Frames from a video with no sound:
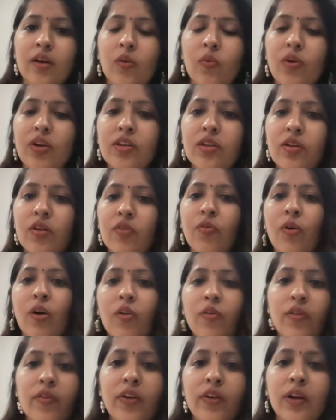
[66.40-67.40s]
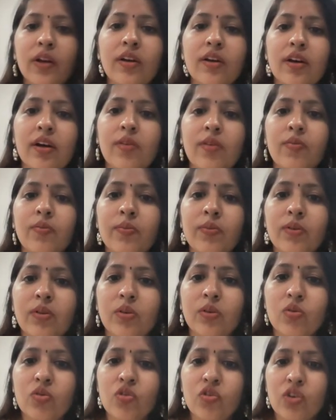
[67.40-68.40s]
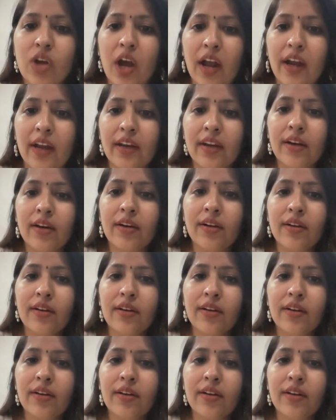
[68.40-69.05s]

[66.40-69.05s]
first of all, we will come to China.